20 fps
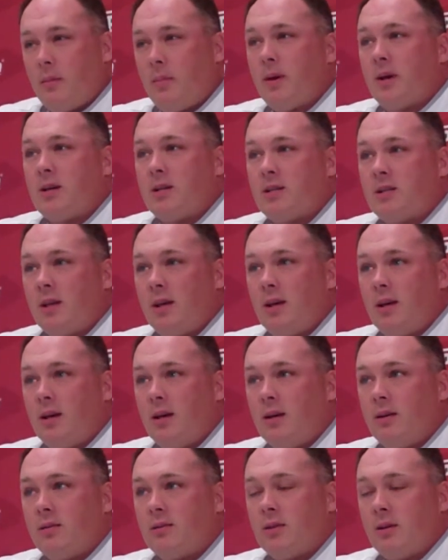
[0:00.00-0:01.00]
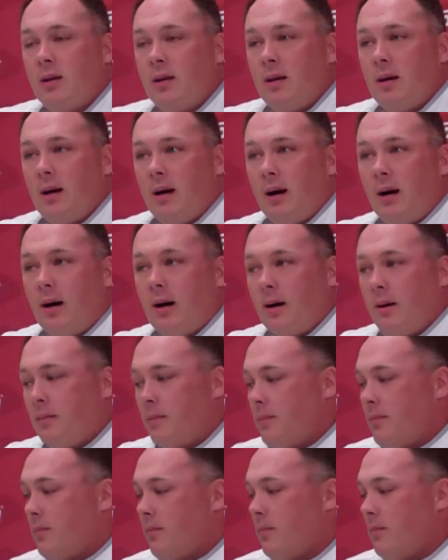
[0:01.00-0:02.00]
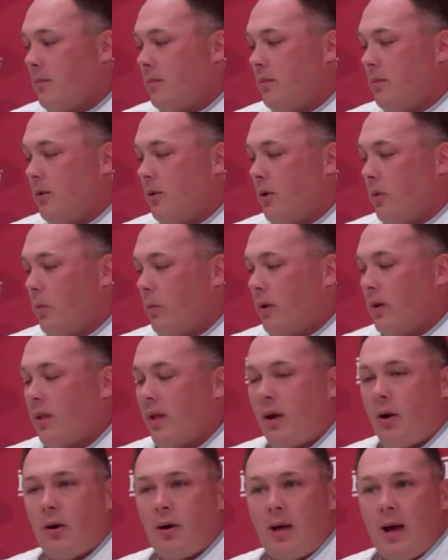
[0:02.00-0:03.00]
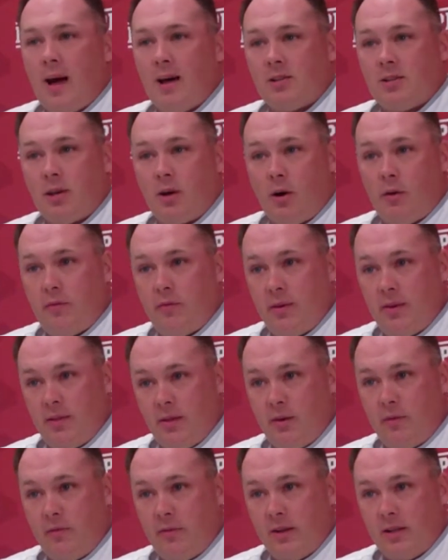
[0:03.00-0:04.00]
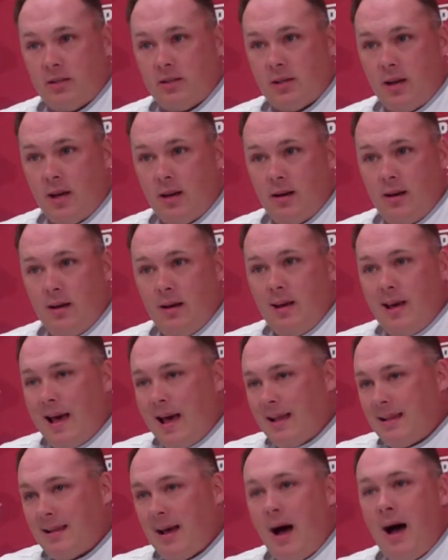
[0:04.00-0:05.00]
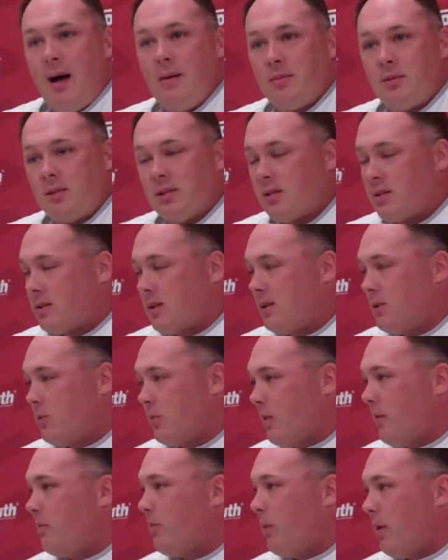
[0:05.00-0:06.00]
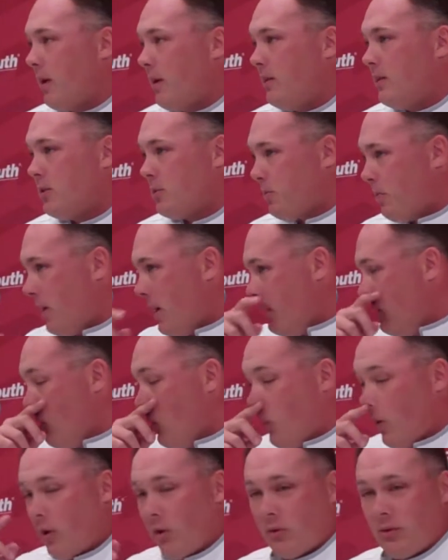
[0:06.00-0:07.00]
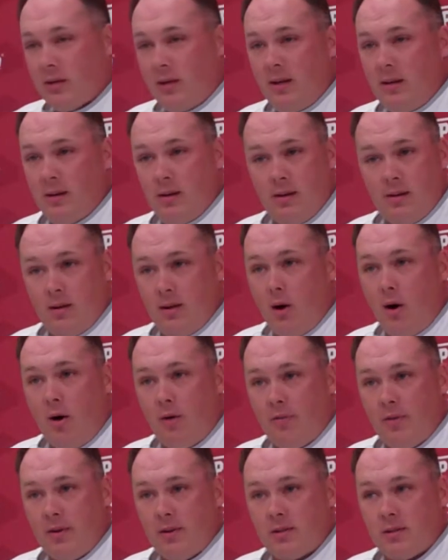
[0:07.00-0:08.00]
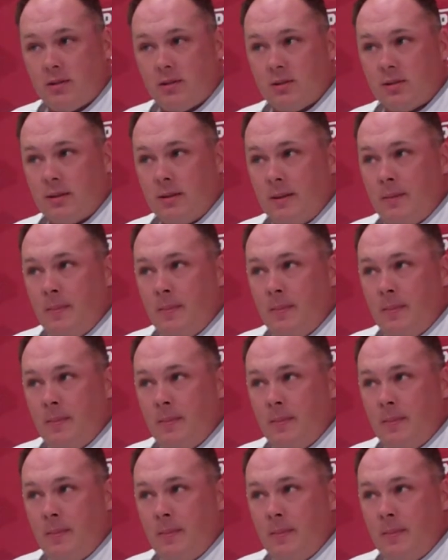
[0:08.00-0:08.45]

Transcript: The biggest thing is, you know, we let our guys get their feet set. At times this season we've played the spread no-huddle offenses.